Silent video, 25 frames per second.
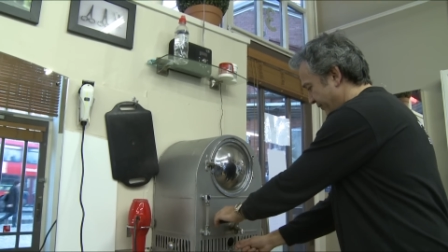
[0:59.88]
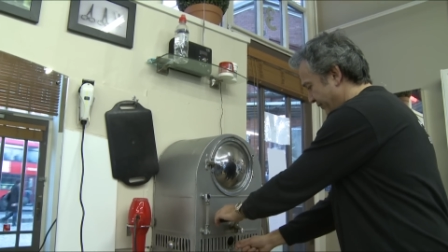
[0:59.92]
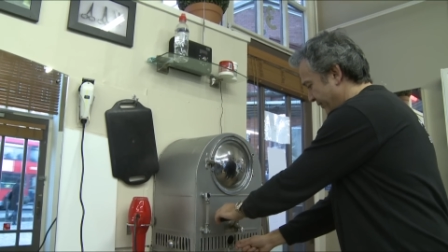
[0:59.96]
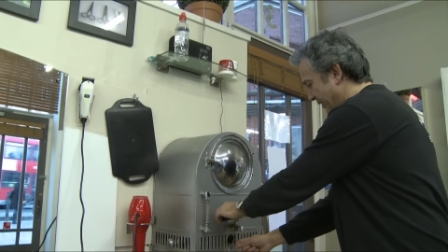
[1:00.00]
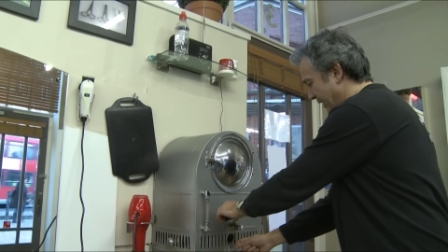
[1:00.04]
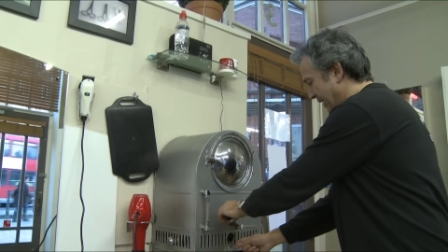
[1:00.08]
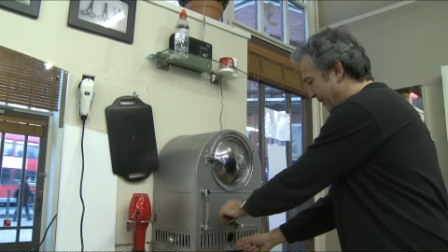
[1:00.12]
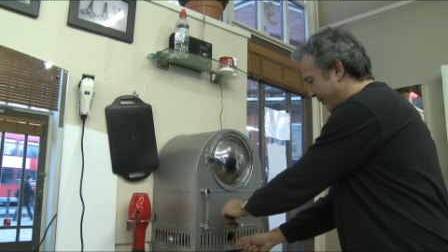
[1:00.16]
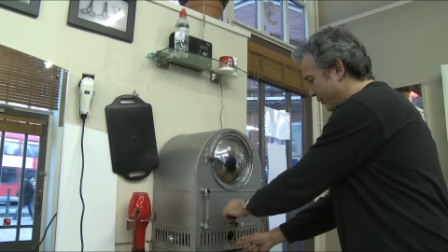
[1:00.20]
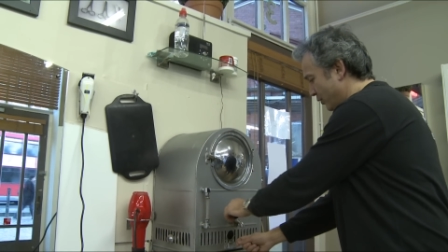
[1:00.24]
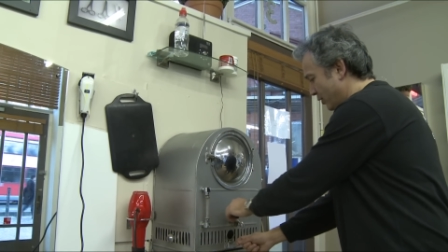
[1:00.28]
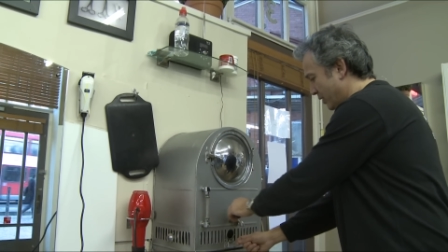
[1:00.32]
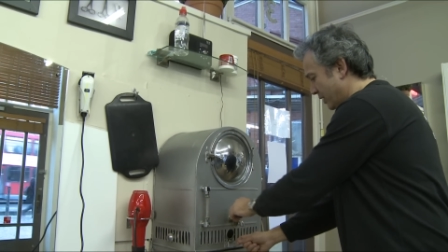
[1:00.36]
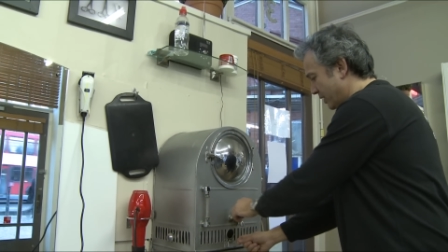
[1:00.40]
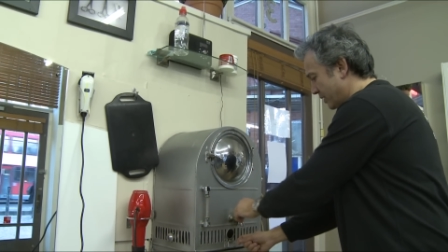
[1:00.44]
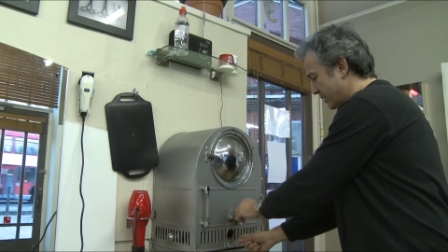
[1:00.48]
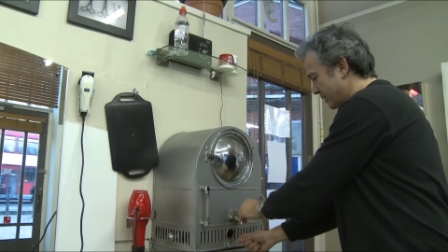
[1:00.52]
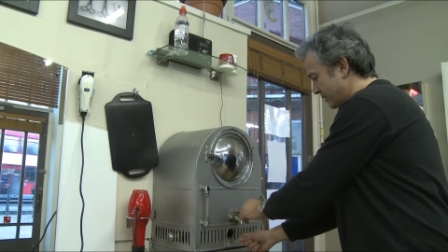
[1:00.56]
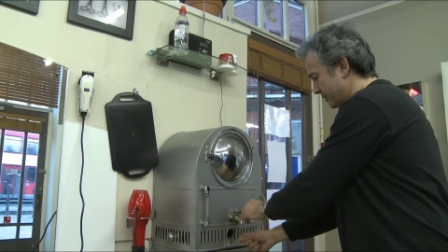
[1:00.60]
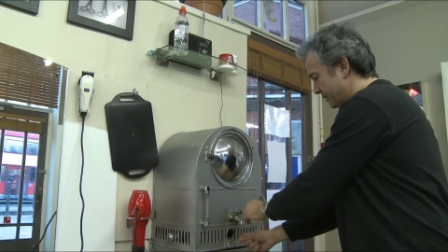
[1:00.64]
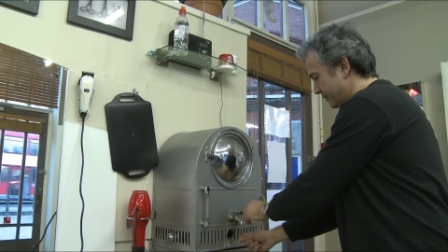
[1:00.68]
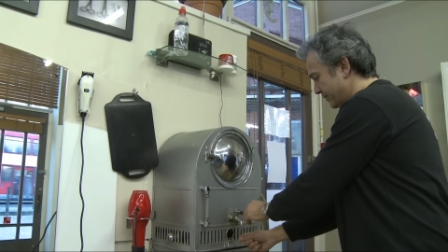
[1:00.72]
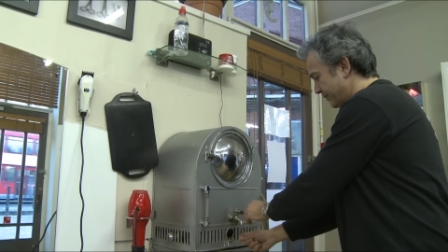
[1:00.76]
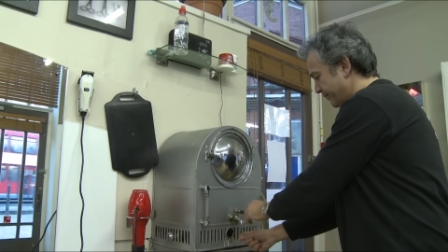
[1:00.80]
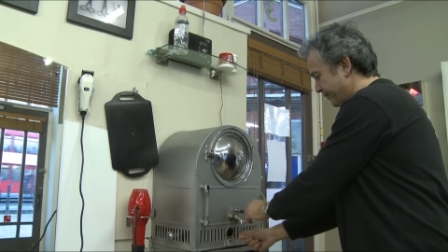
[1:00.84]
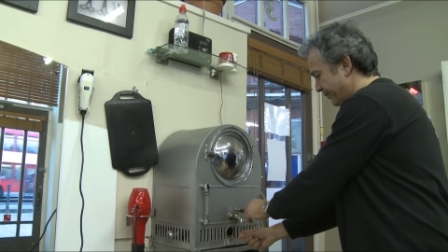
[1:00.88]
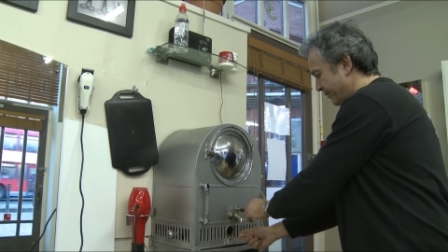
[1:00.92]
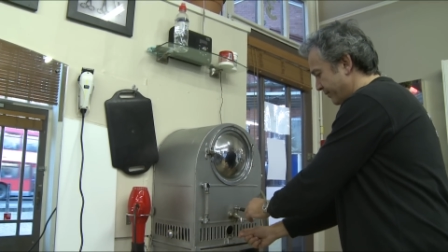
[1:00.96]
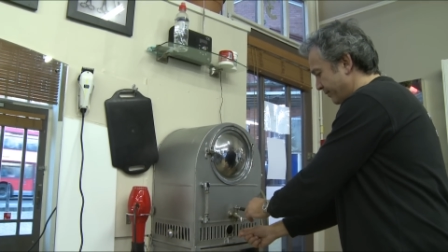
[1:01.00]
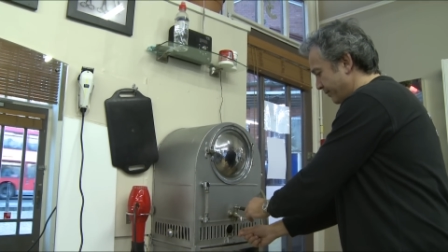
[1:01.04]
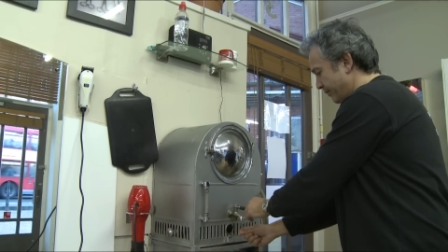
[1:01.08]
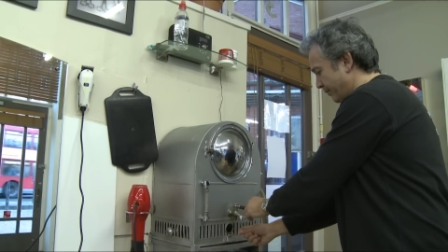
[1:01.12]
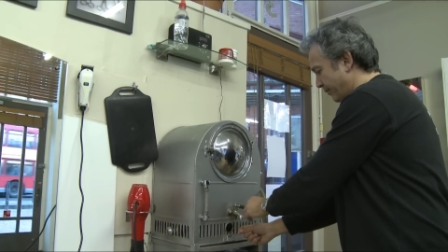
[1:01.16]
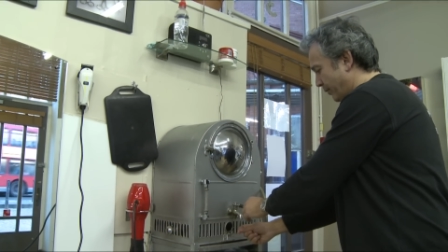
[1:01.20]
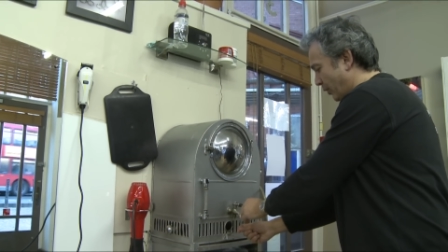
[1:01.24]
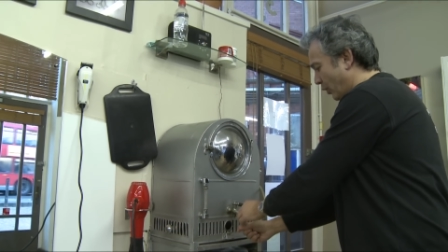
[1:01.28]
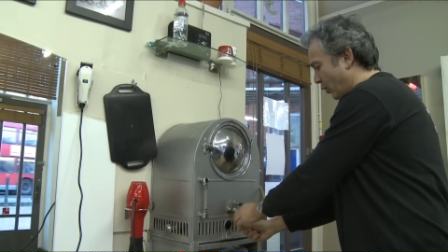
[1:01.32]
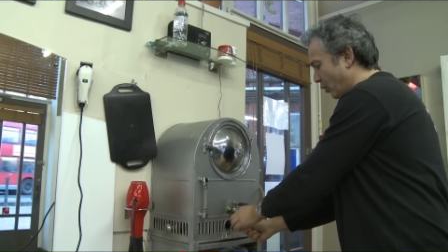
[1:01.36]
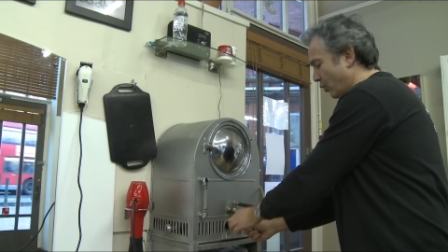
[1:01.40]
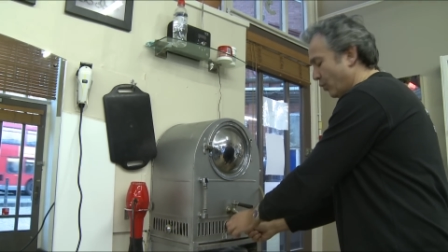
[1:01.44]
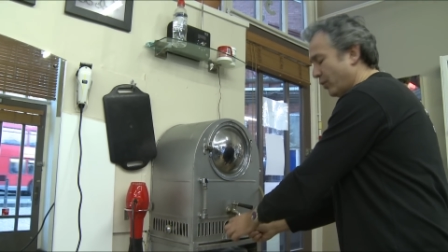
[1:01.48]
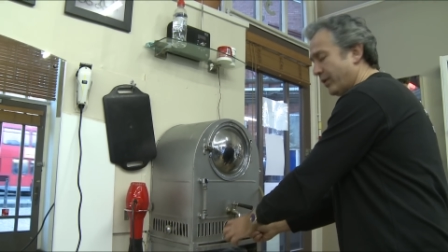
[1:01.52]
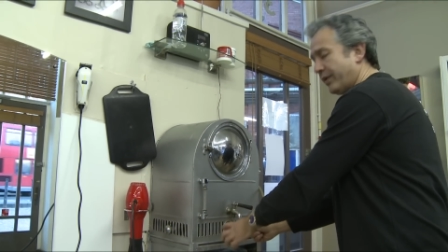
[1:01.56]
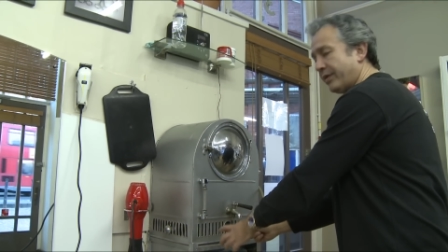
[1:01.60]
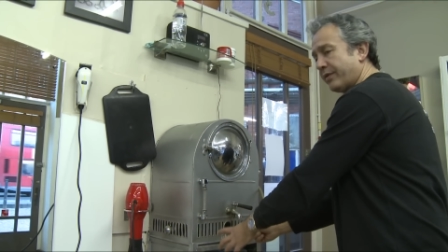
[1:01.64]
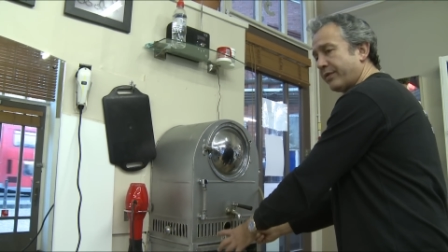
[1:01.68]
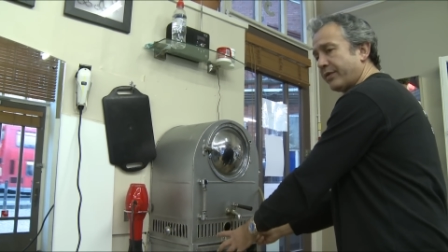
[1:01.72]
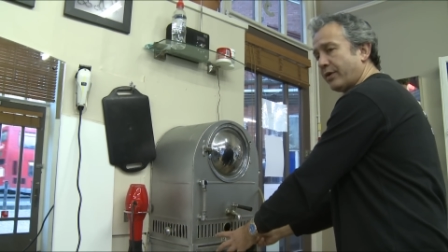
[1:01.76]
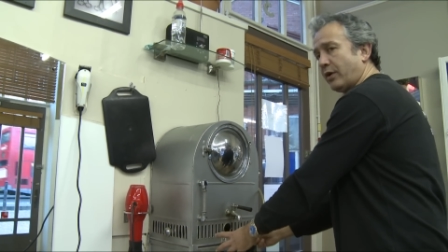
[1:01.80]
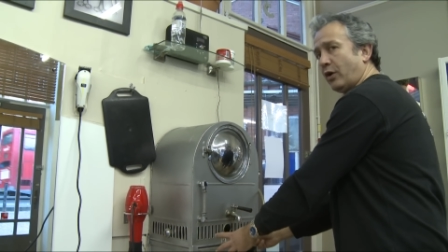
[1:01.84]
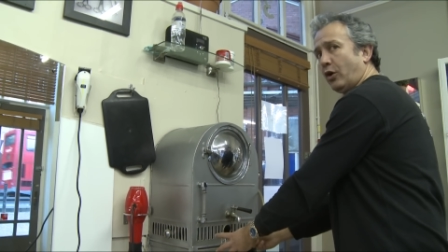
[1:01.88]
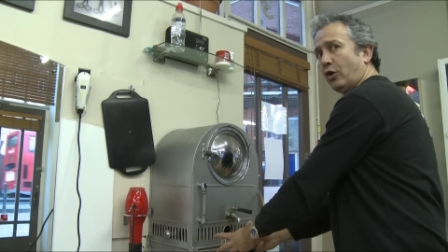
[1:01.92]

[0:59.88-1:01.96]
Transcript: fill up your bowl with